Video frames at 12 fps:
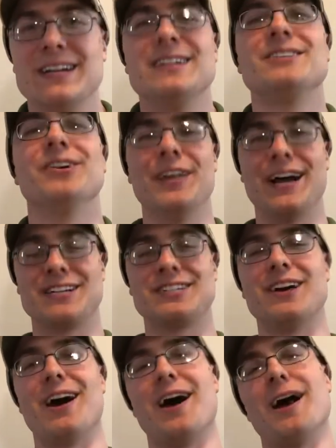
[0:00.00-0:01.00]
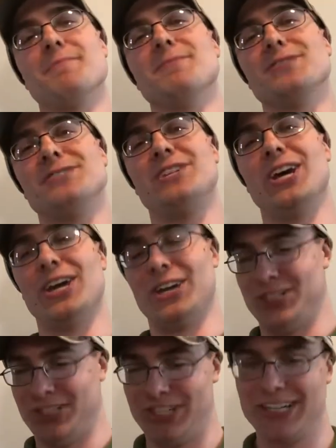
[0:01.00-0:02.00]
Till next time,
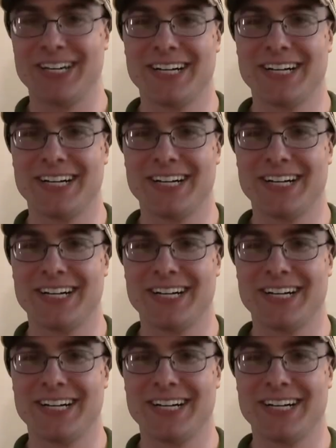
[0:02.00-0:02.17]
Tish.